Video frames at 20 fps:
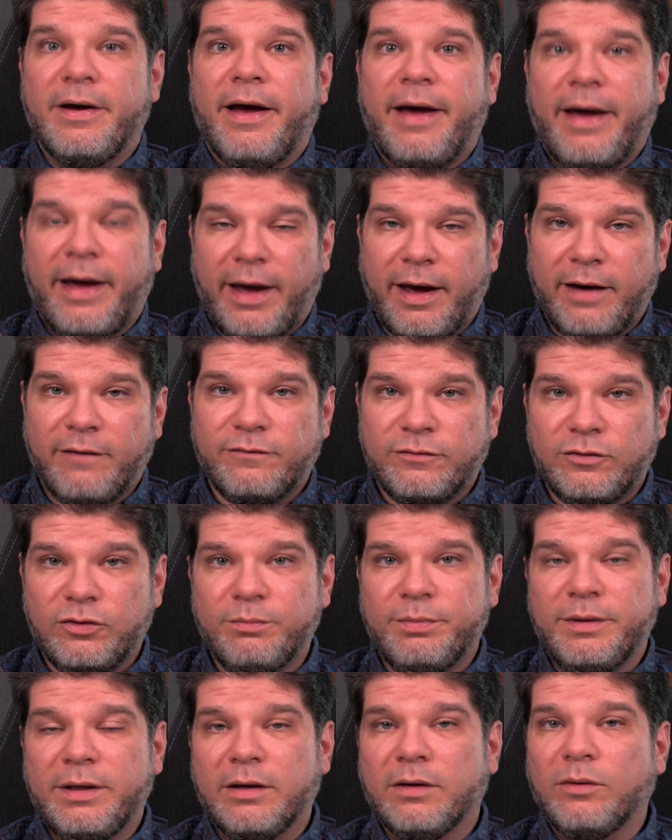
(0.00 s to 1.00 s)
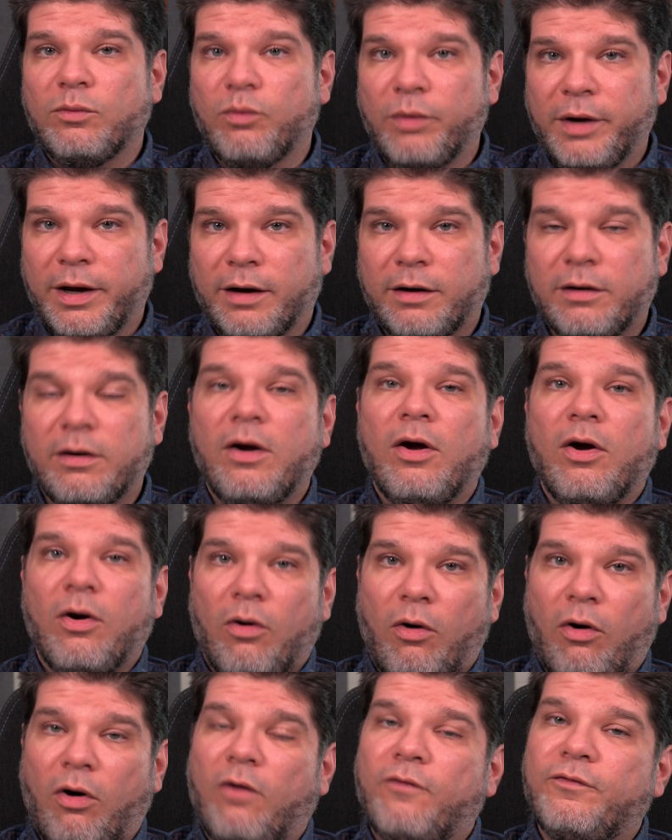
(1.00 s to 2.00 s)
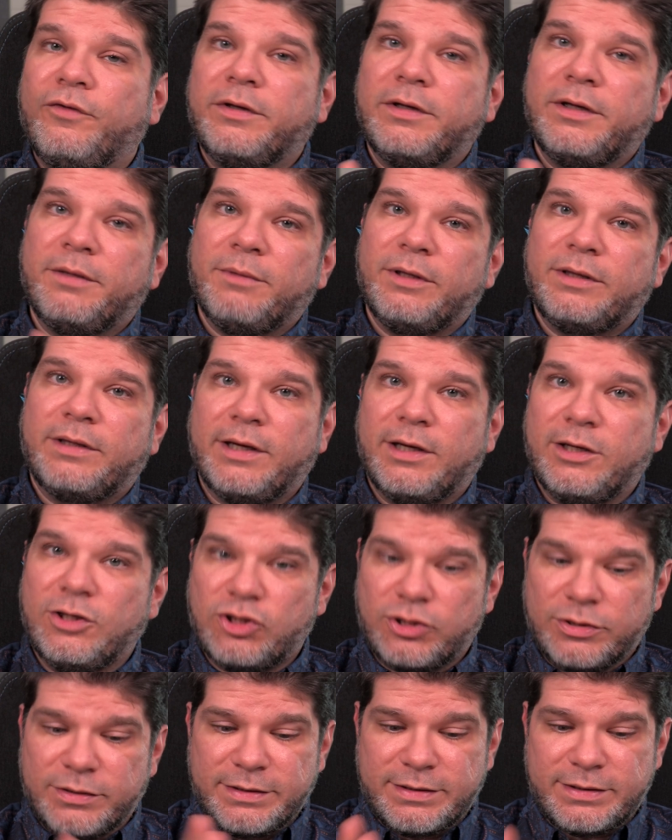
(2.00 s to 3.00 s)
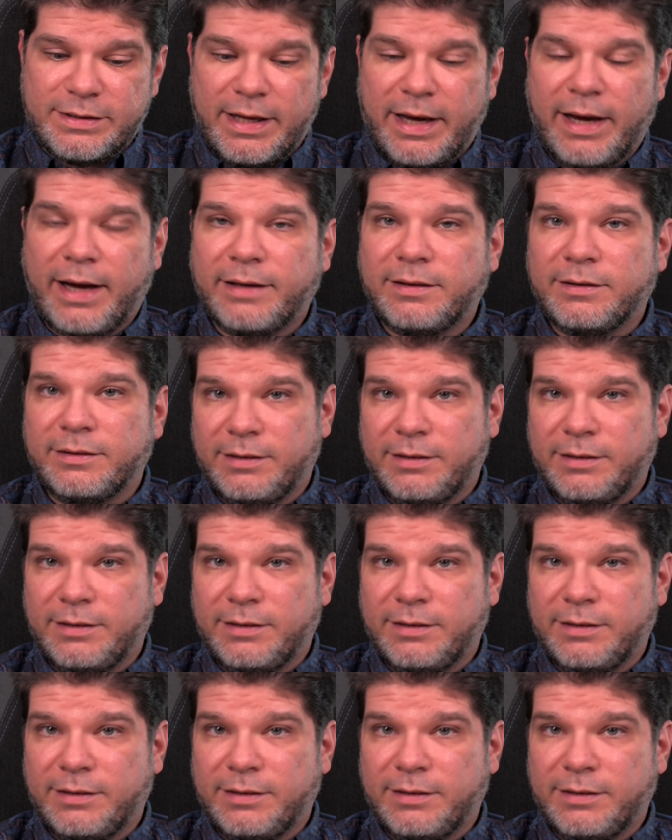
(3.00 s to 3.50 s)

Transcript: have to be aware of the limitations that